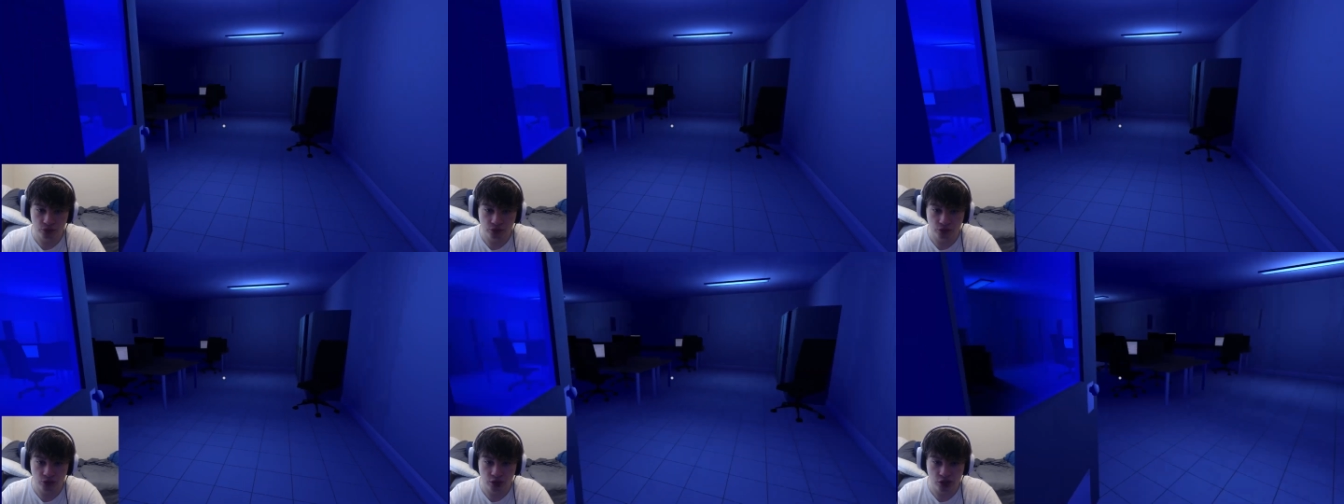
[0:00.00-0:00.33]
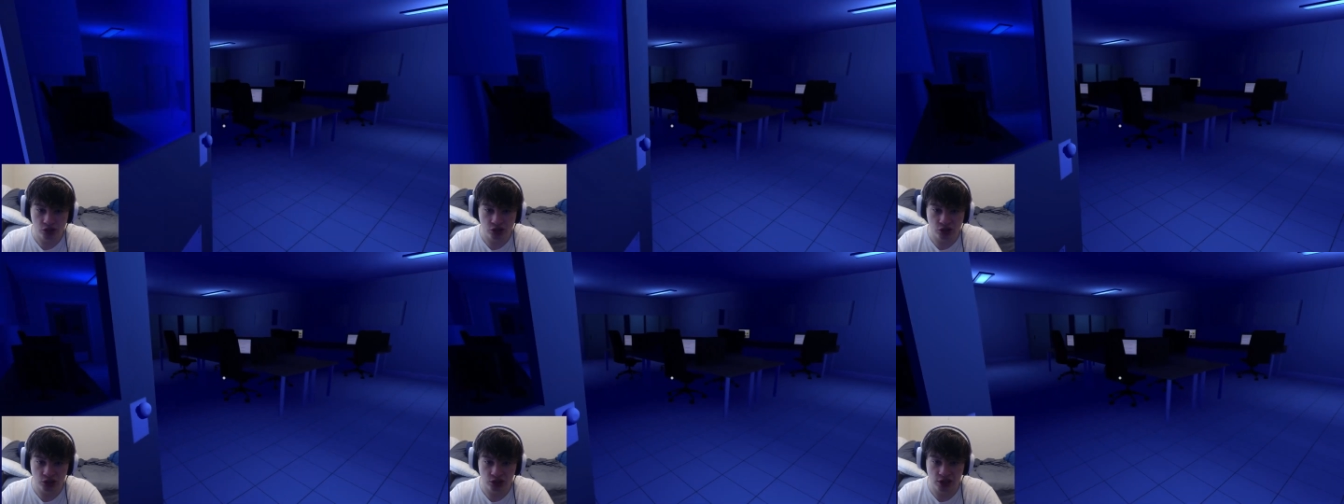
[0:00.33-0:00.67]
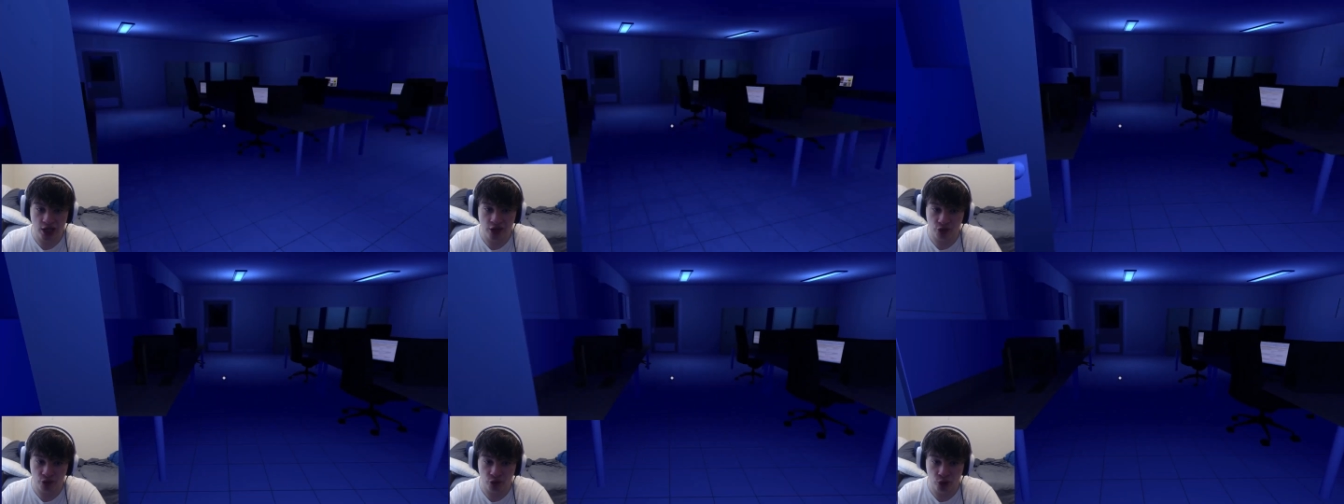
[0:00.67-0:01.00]
This is a
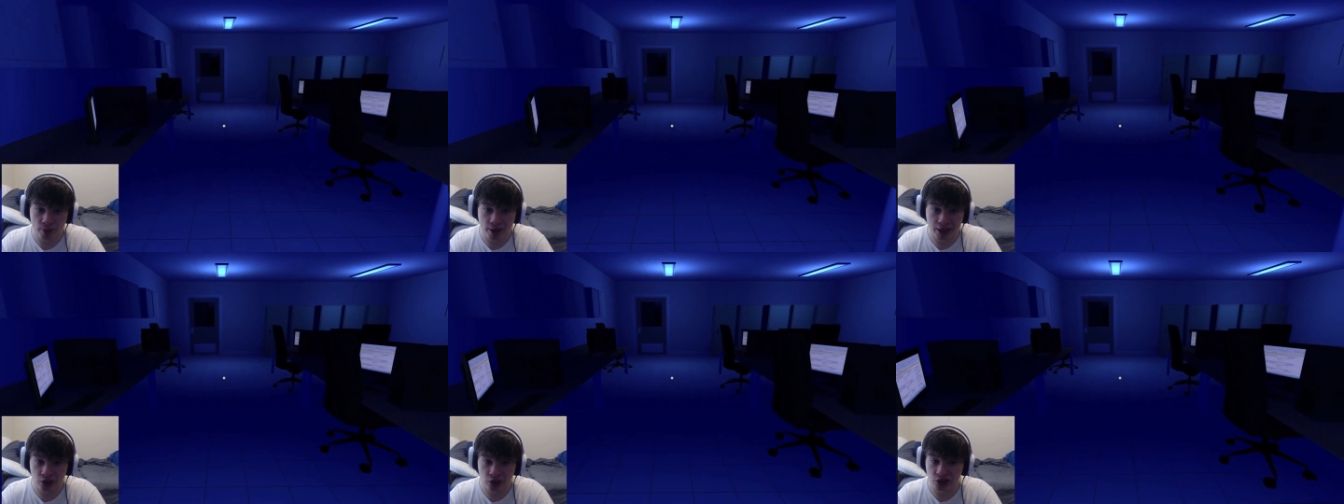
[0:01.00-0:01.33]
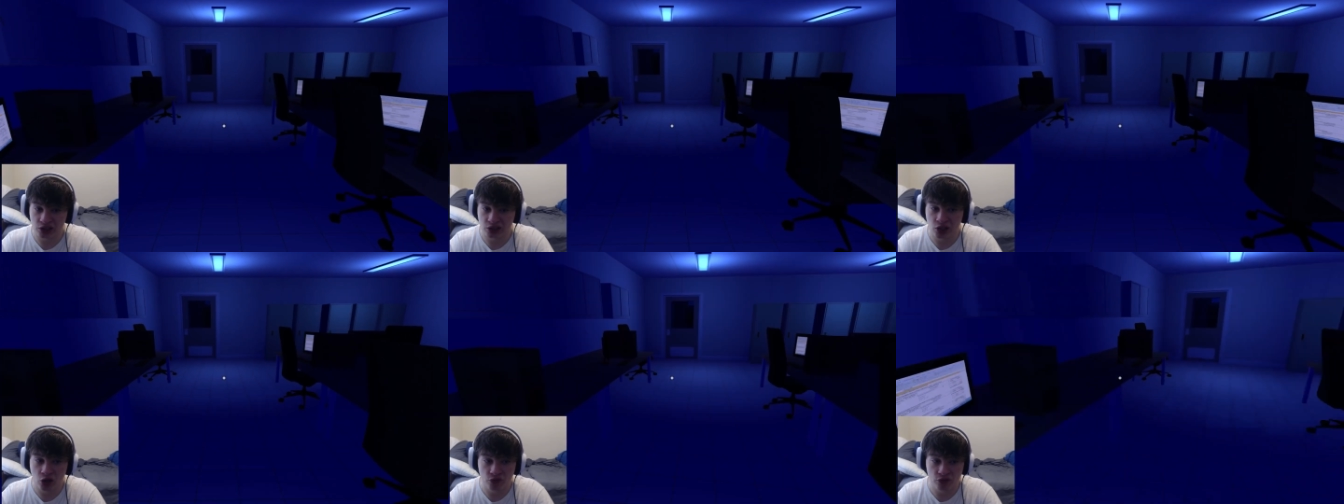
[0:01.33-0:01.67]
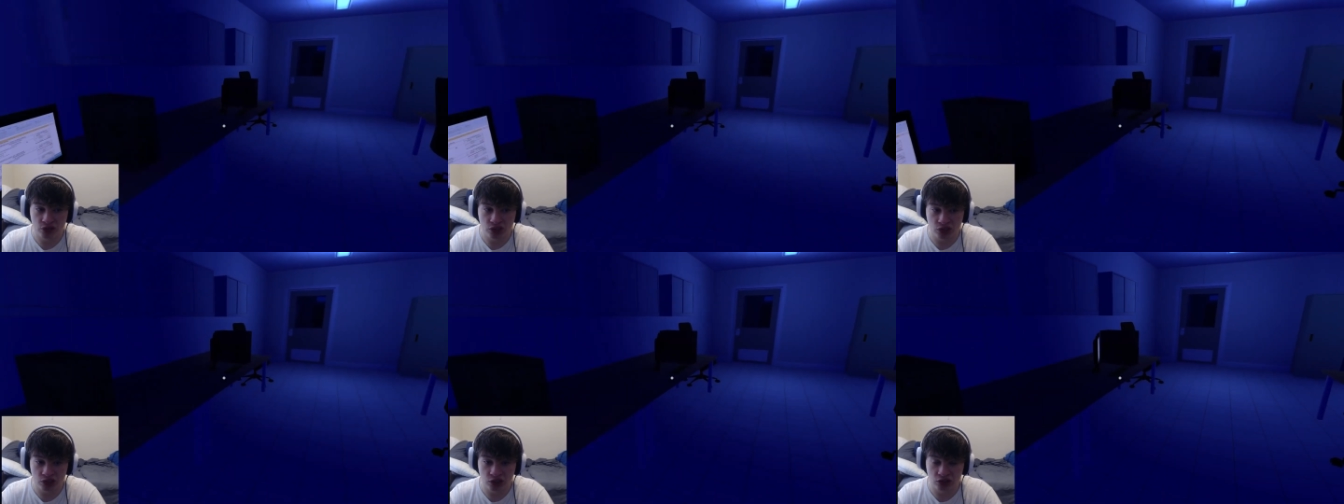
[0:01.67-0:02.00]
death room. I can already tell
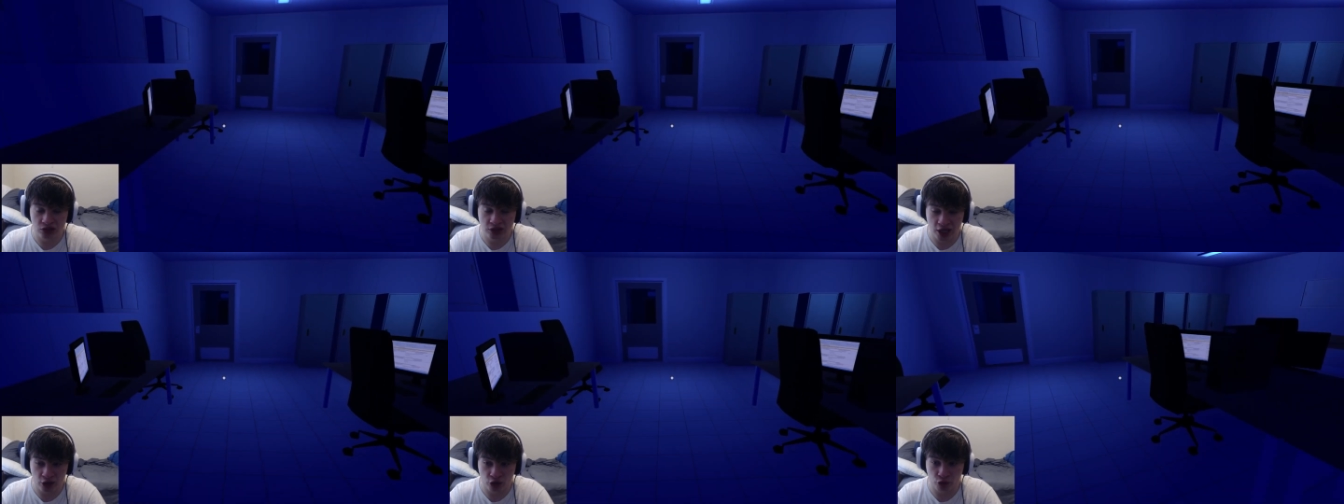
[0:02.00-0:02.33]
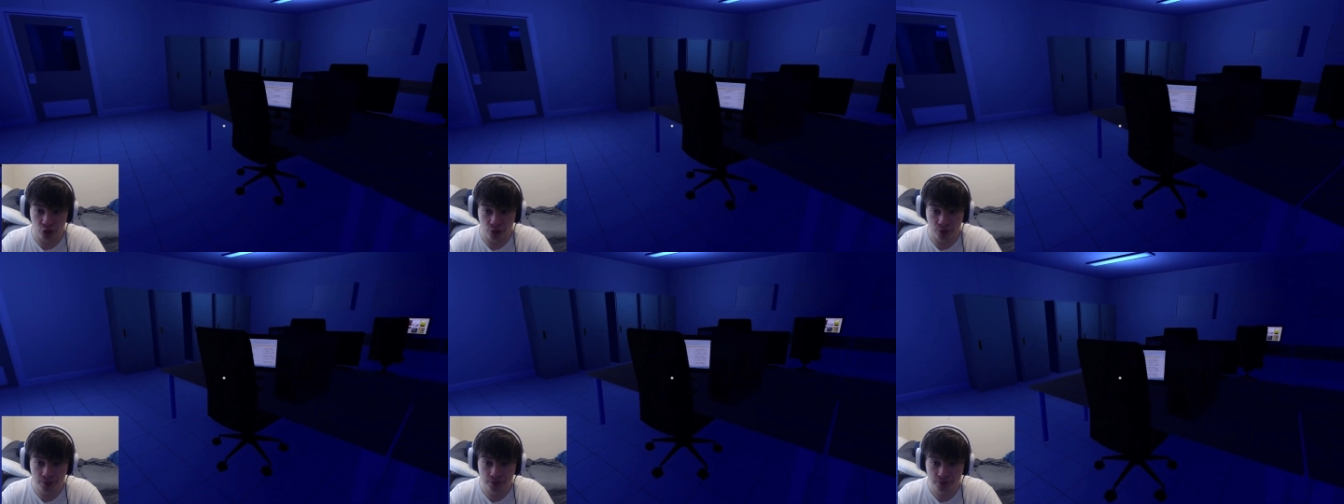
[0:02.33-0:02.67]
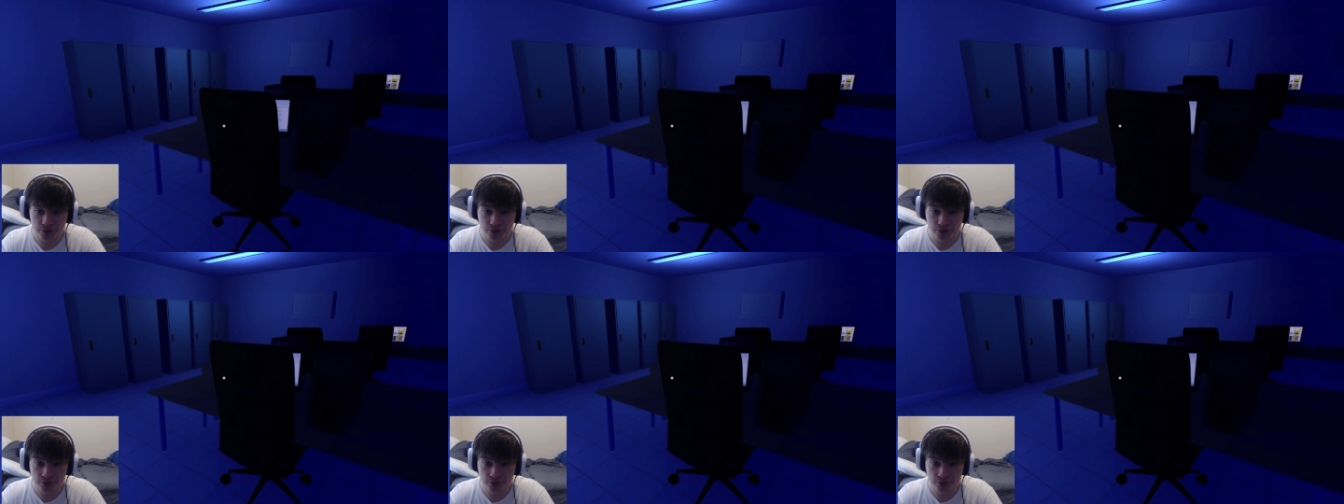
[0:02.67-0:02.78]
this is a death room.